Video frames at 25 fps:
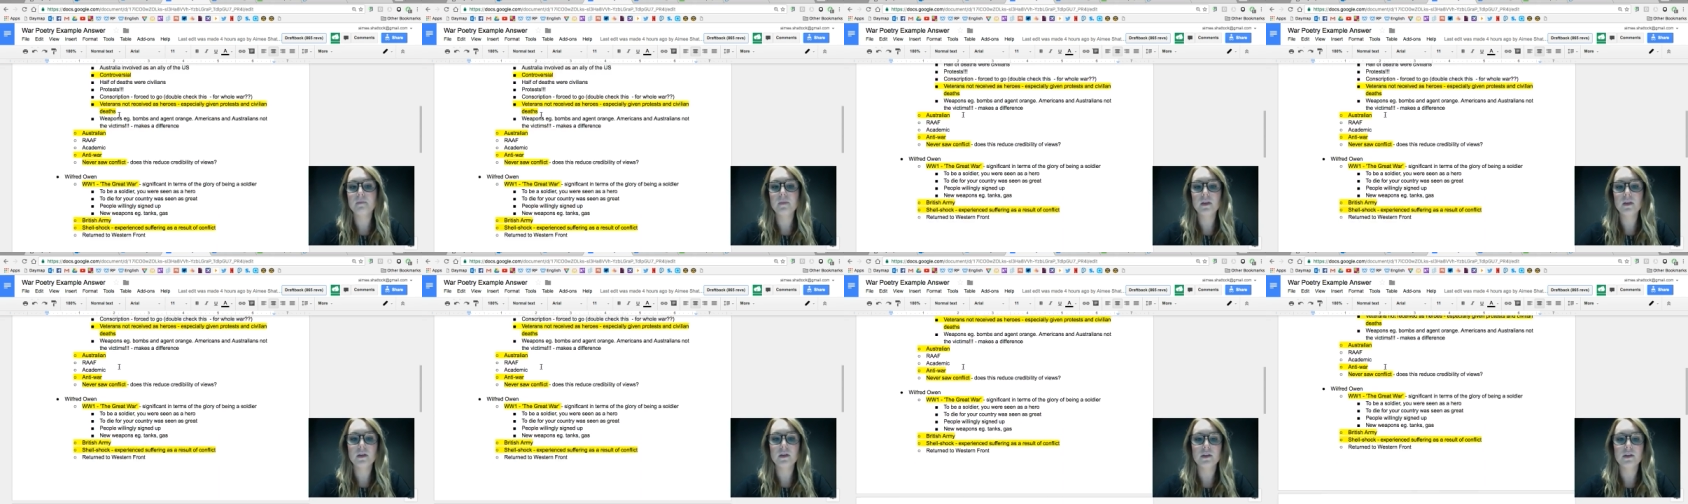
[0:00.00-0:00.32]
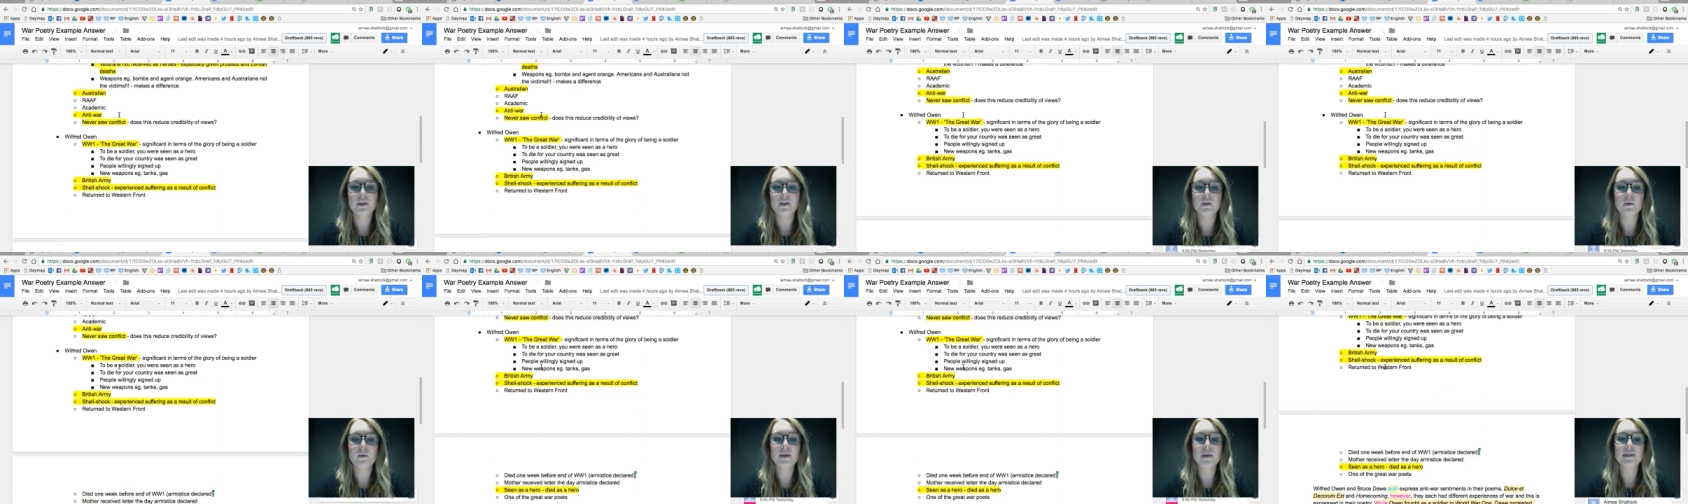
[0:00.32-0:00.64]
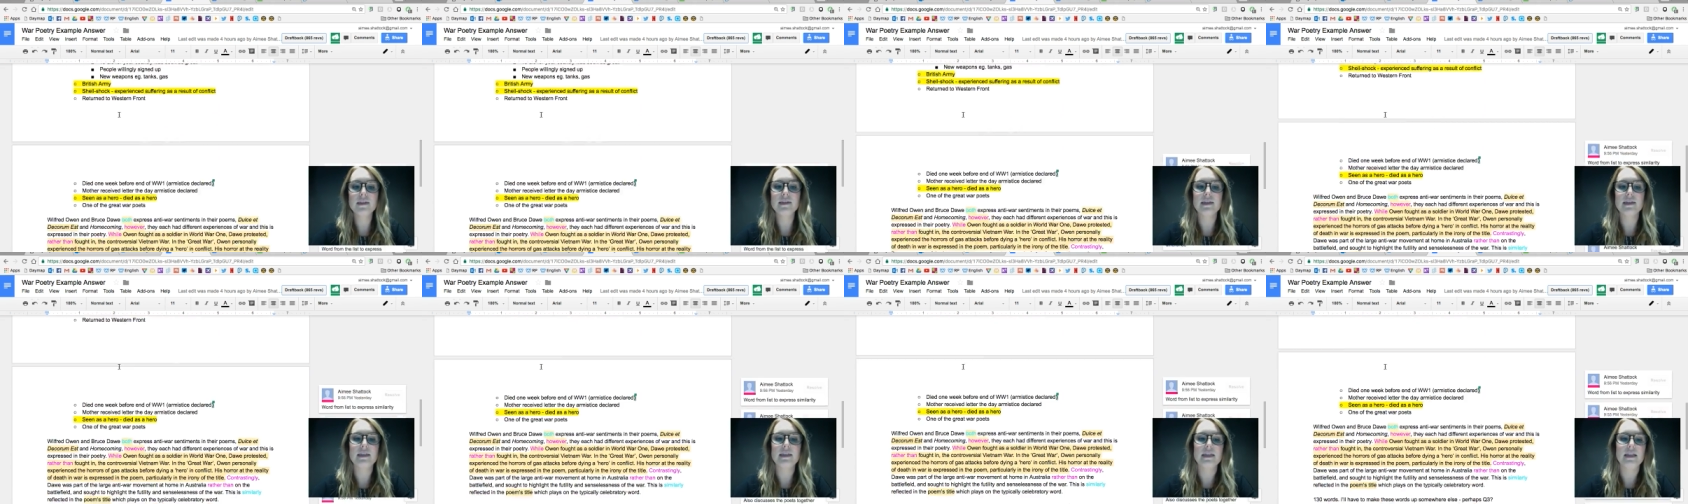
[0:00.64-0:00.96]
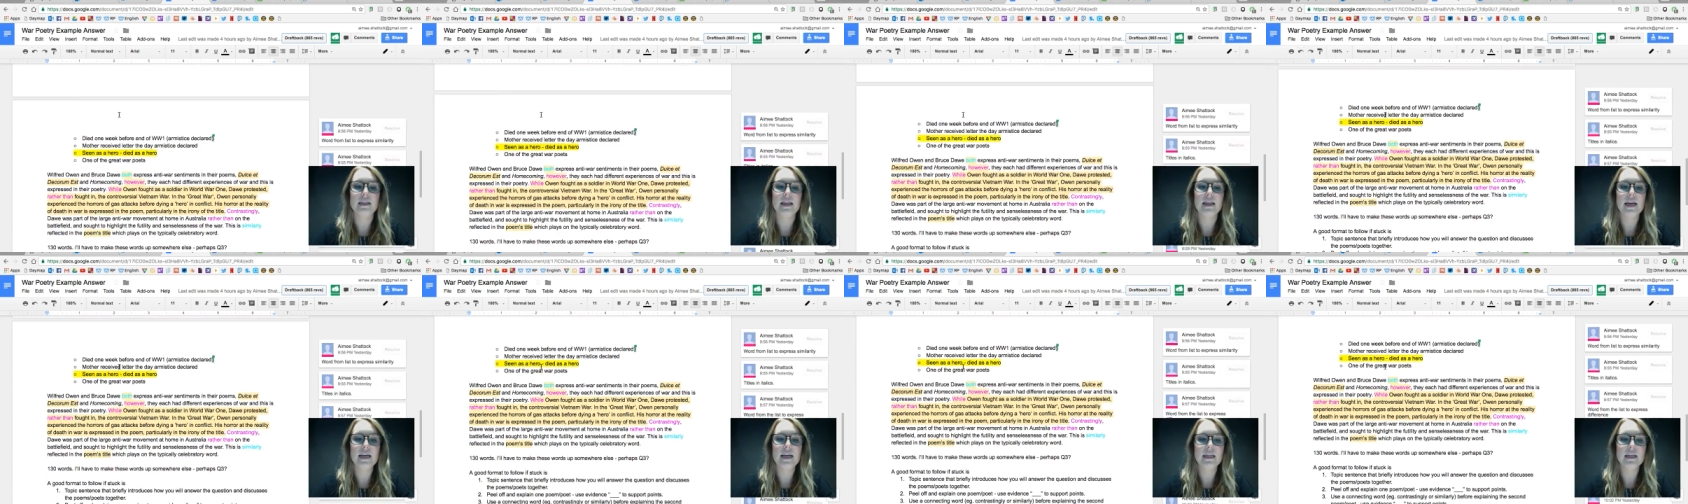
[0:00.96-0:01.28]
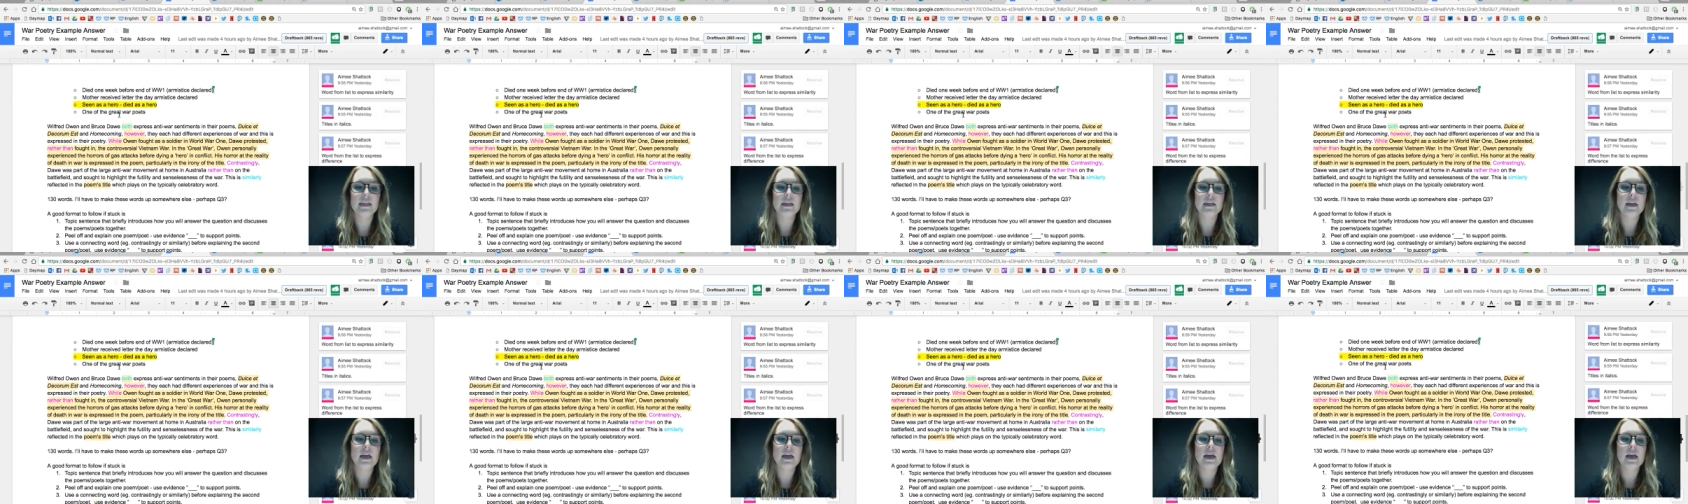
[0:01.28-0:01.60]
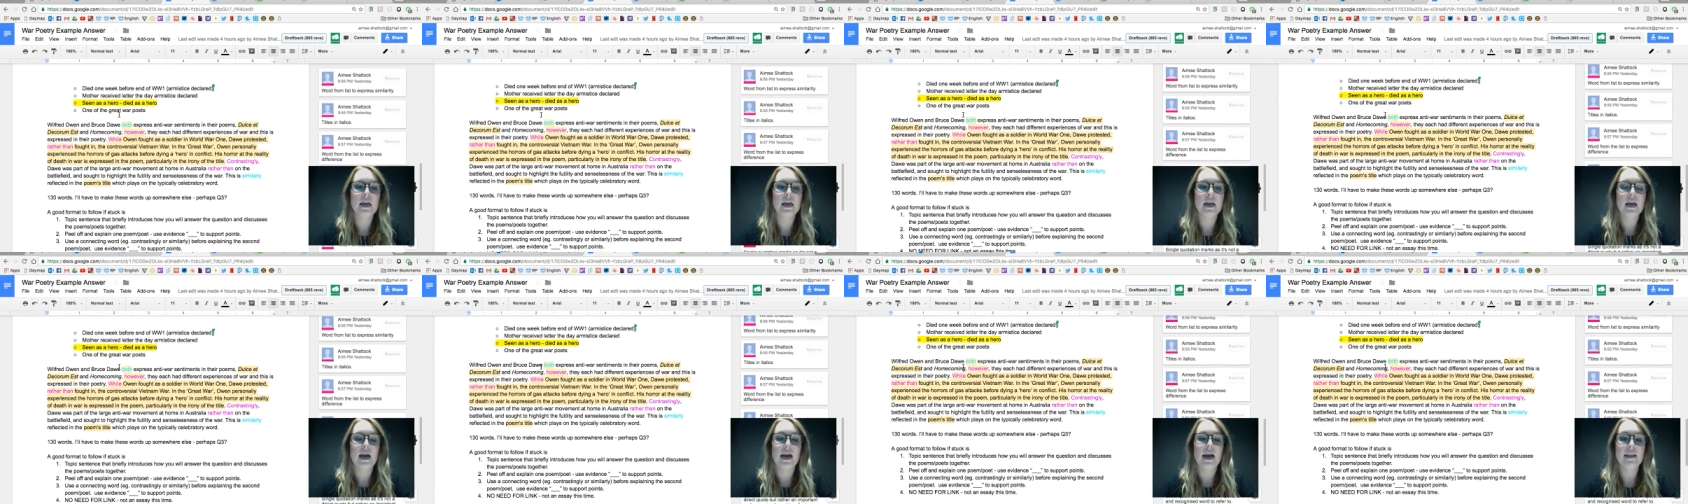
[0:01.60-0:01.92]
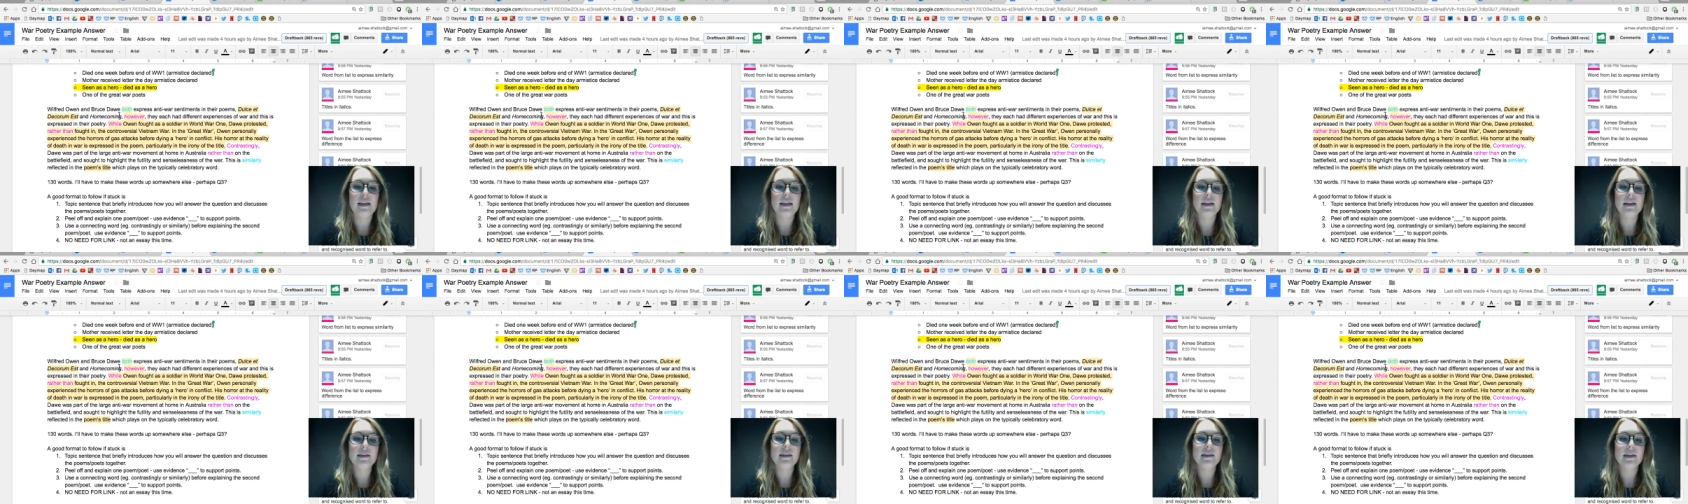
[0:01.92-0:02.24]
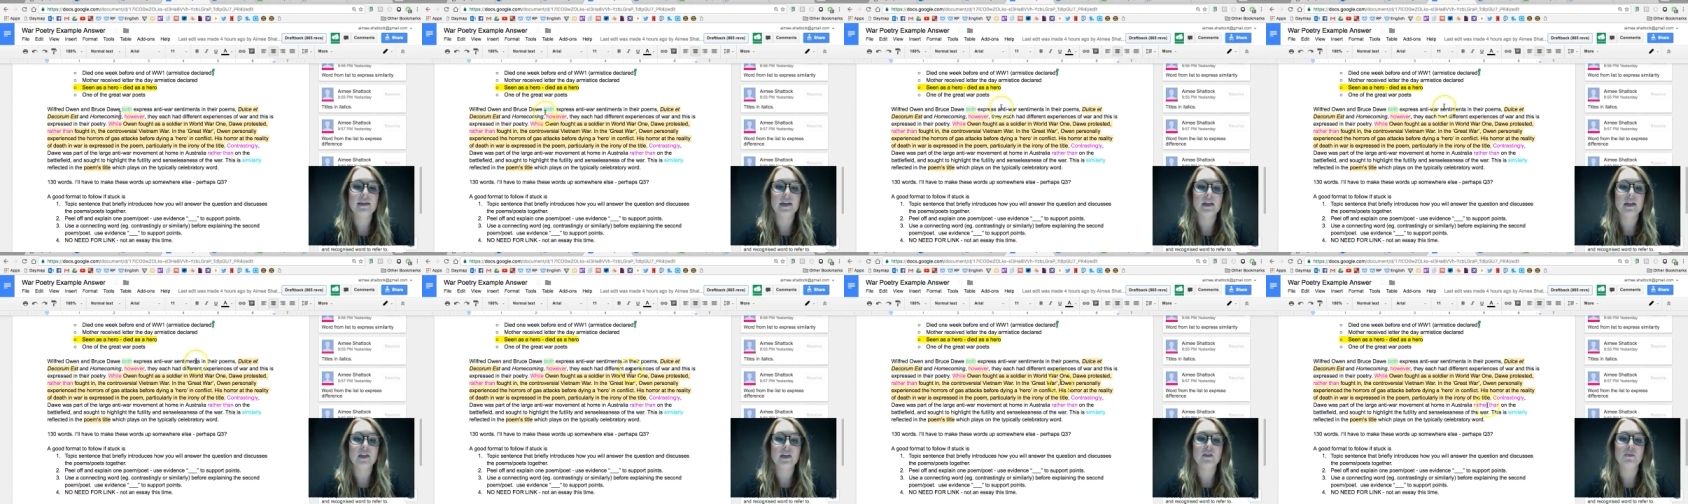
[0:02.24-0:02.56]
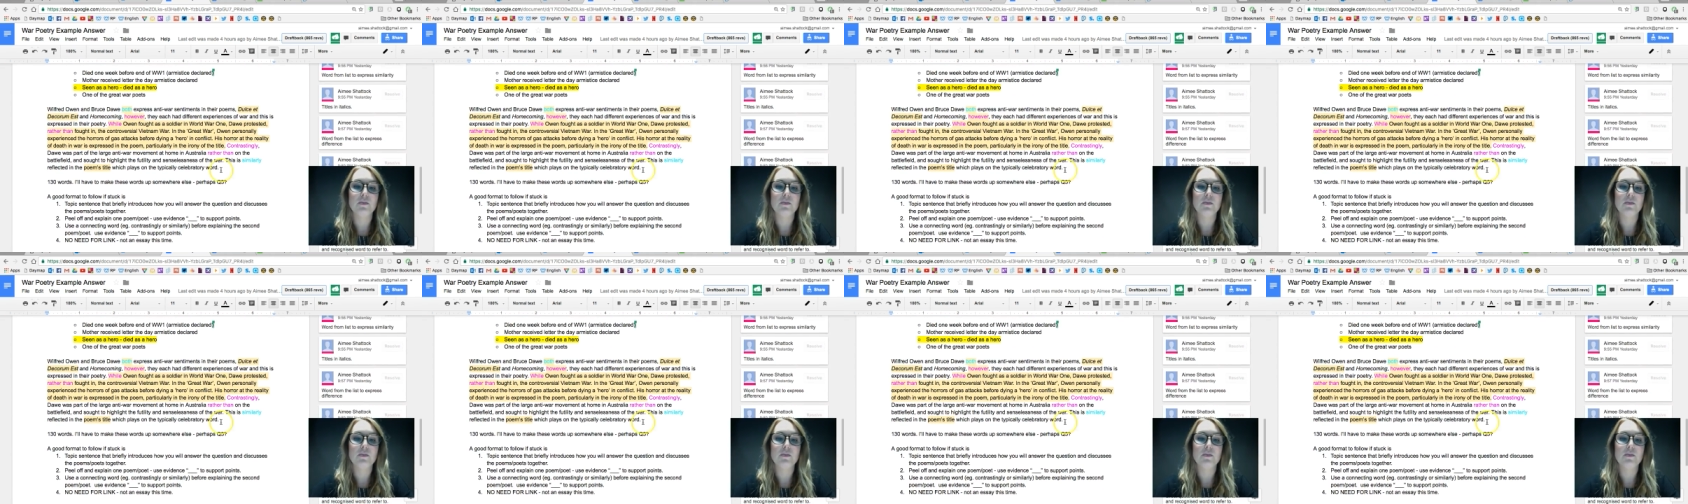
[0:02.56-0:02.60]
So once I did that, I then started